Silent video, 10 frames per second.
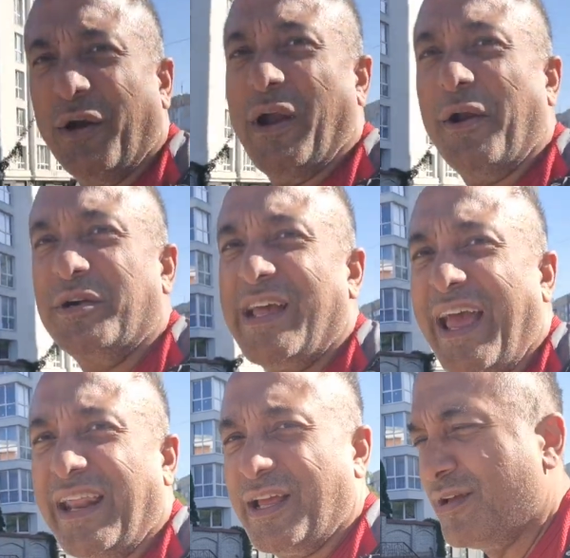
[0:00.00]
They're
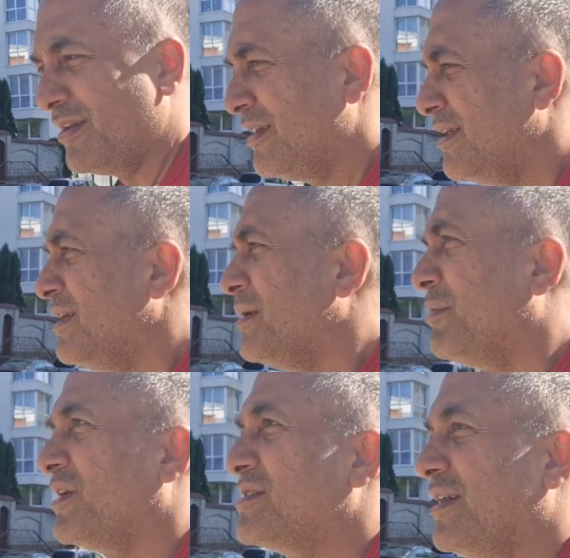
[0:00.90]
entertaining.
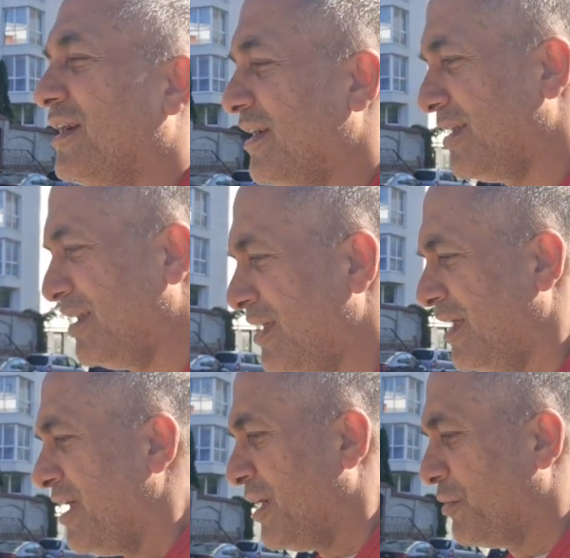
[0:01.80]
But
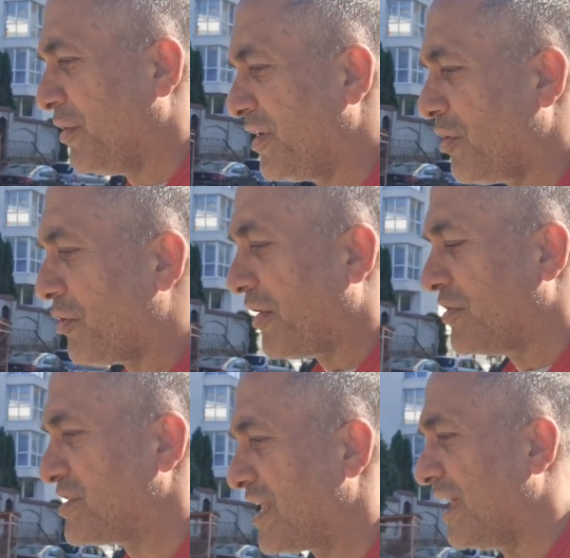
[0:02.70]
you really don't
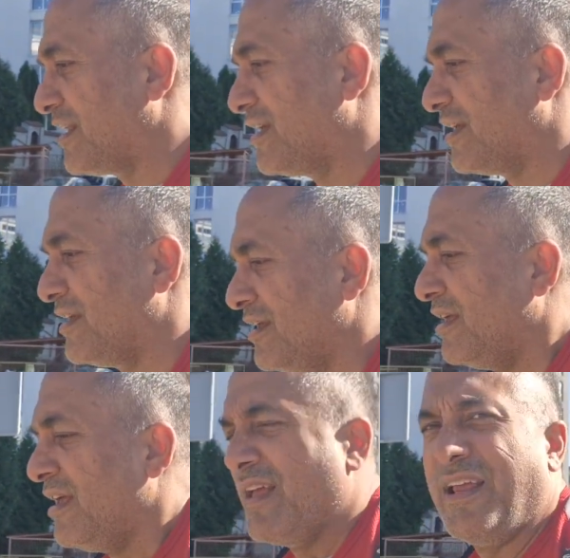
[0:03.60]
understand,
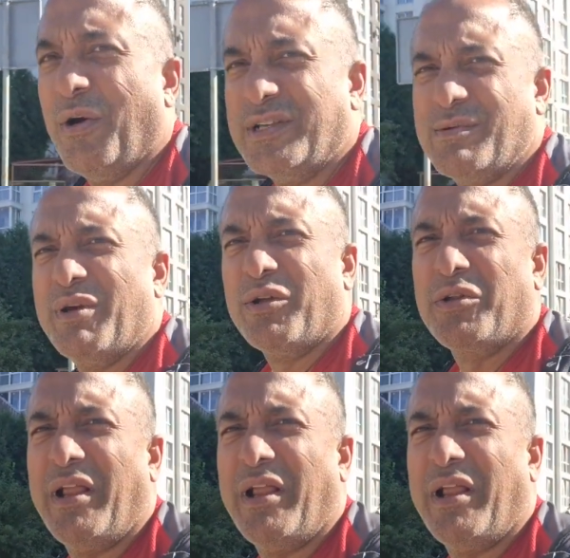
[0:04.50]
you know, as a middle